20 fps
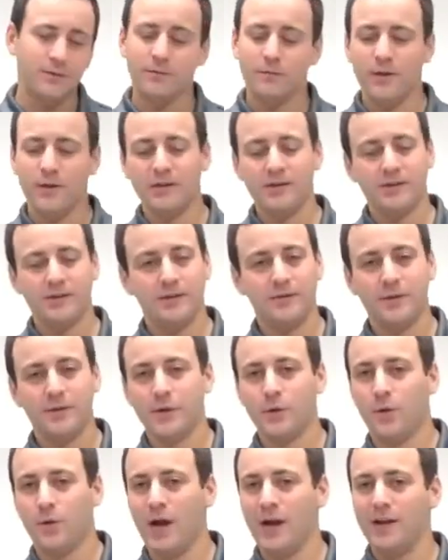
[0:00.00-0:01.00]

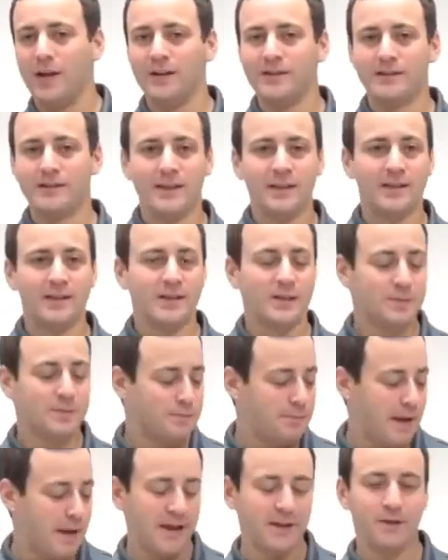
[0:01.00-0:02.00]
Relatively quiet. I'd say this is
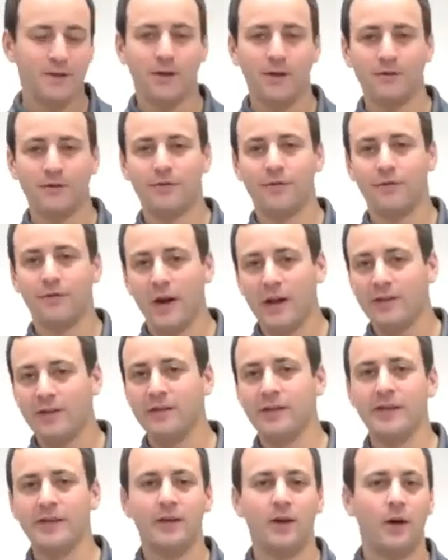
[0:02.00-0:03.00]
backyard
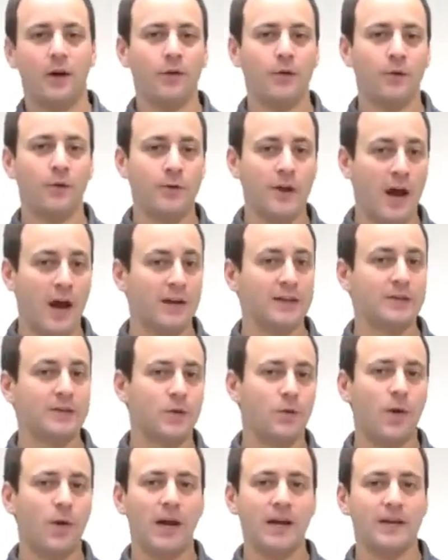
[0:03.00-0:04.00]
friendly, although not as
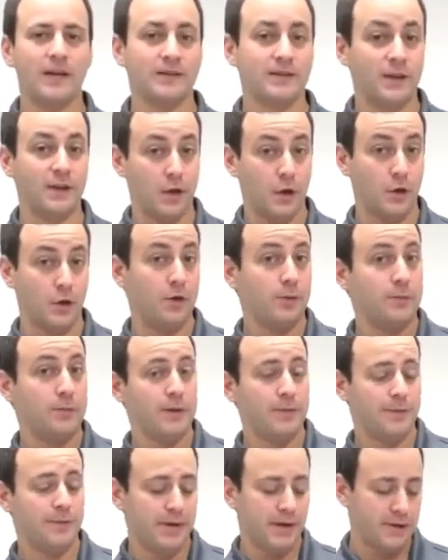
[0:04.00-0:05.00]
quiet as it could
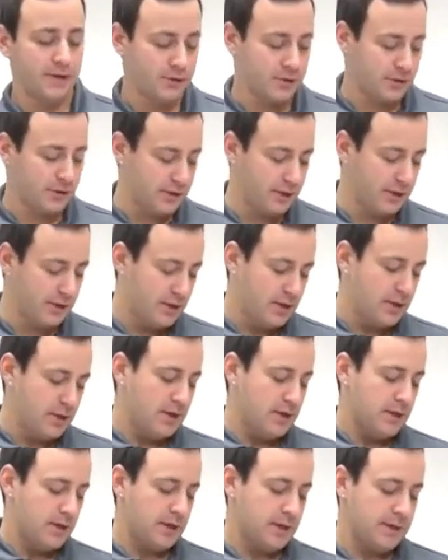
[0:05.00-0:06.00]
be potentially.
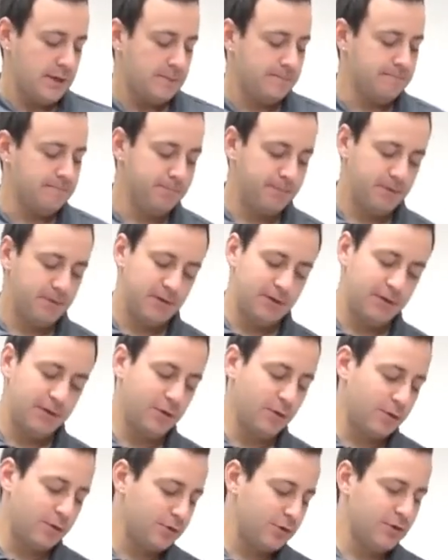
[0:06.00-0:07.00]
The
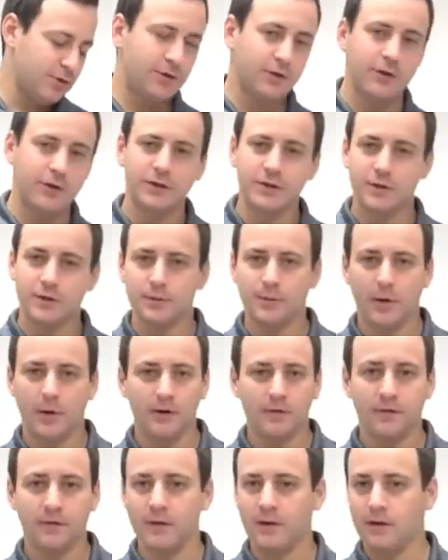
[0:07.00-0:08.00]
232
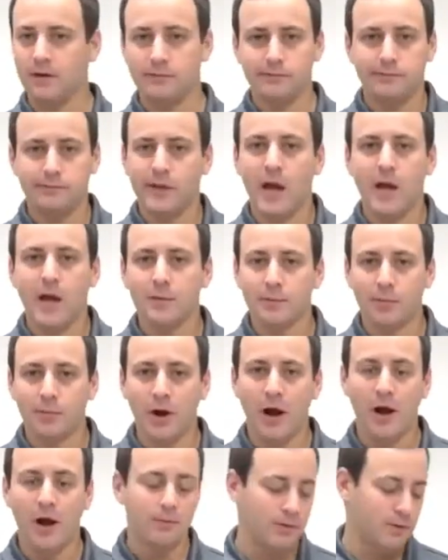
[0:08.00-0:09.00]
bar fill, not a
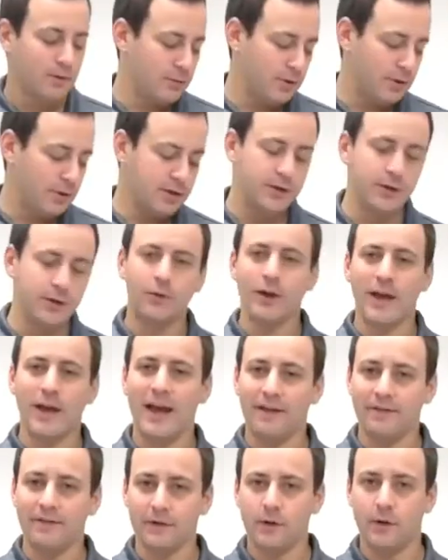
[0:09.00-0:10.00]
problem really. You don't
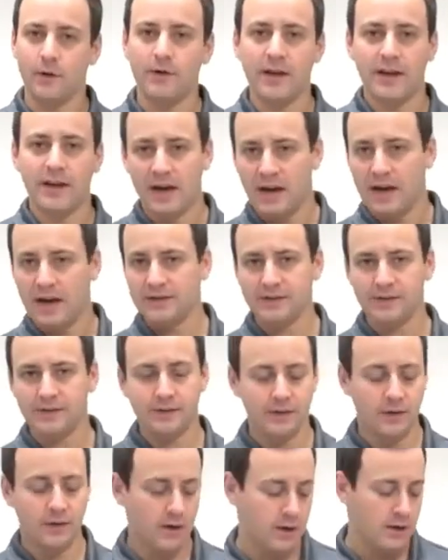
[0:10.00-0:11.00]
have to go that high, as you
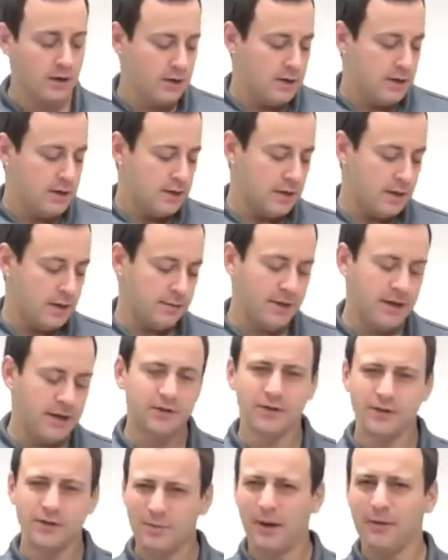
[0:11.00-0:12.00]
saw.
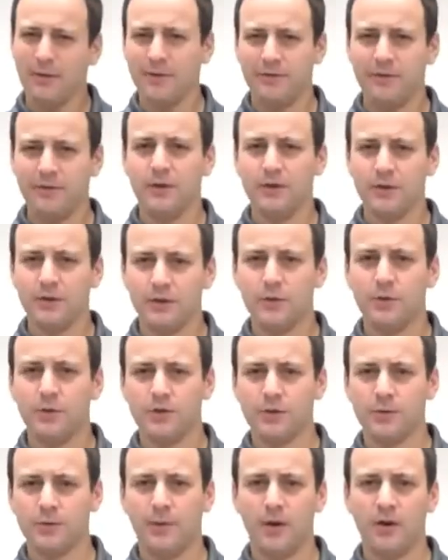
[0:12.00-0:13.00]
Actually, probably filling the
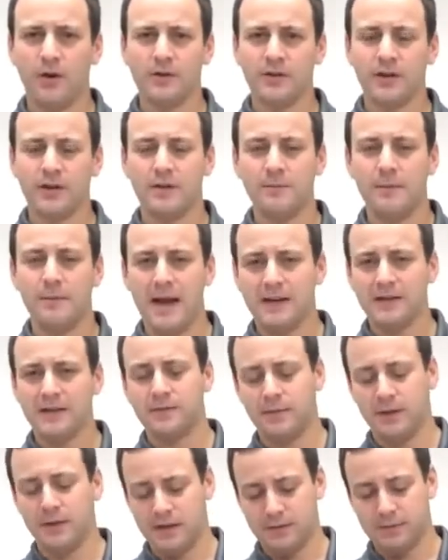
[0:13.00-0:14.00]
200 bar is going to
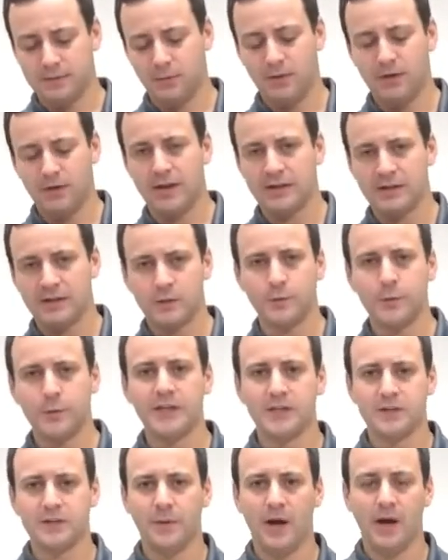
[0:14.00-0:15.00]
maximize more of that
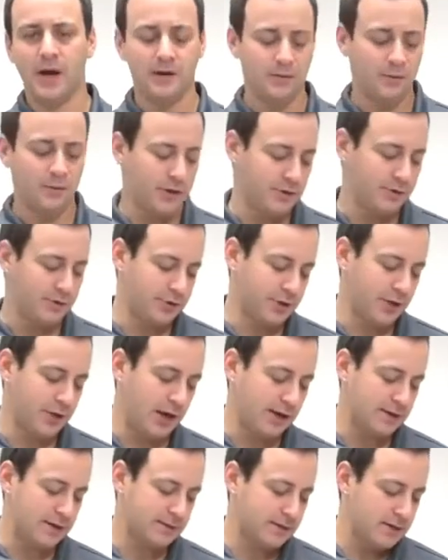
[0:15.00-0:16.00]
sweet spot with your
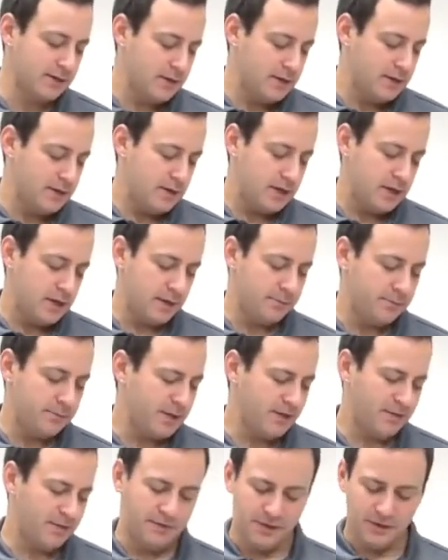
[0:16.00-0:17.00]
shots.
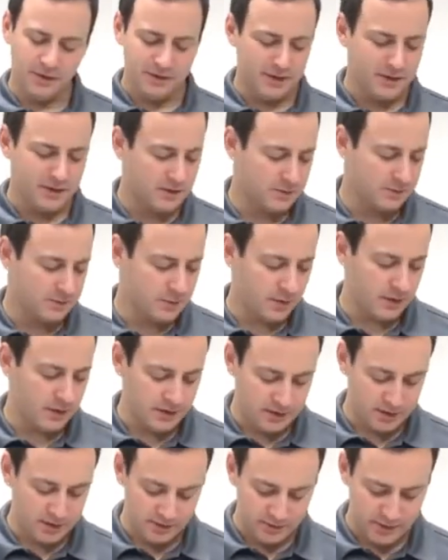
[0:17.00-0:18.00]
But the fill system's
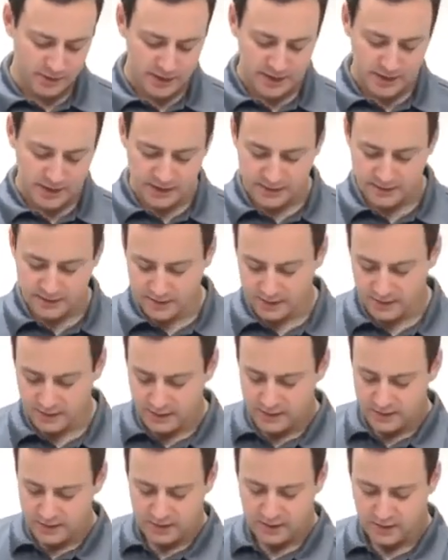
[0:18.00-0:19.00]
relatively easy.
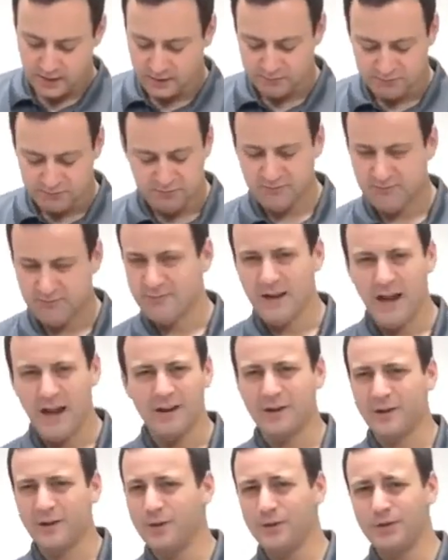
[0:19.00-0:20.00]

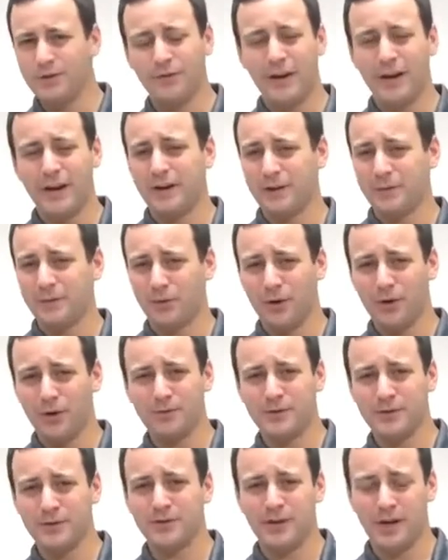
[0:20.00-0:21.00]
Not a huge fan of the
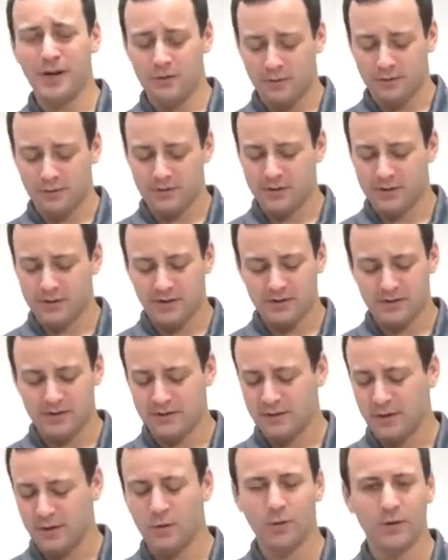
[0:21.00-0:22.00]
probes in general, just because
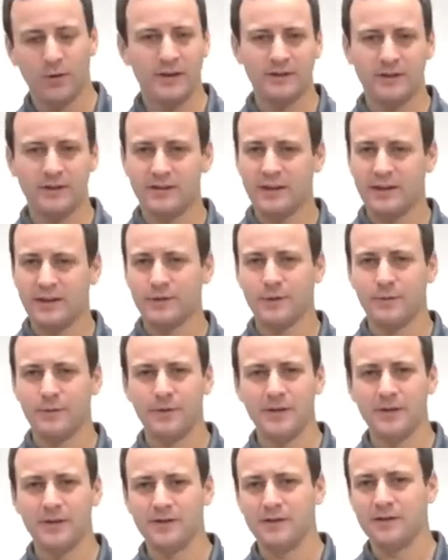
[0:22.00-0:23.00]
it's O-rings, it's extra
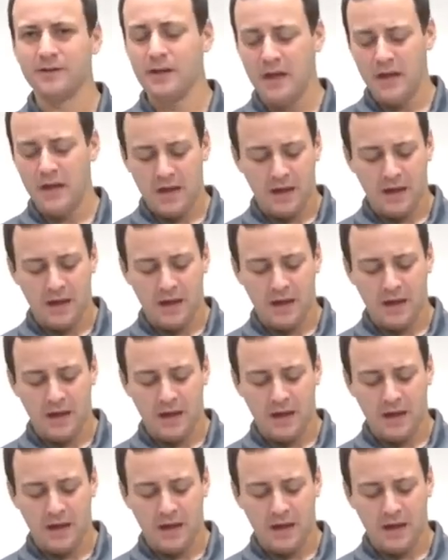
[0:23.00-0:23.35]
pieces.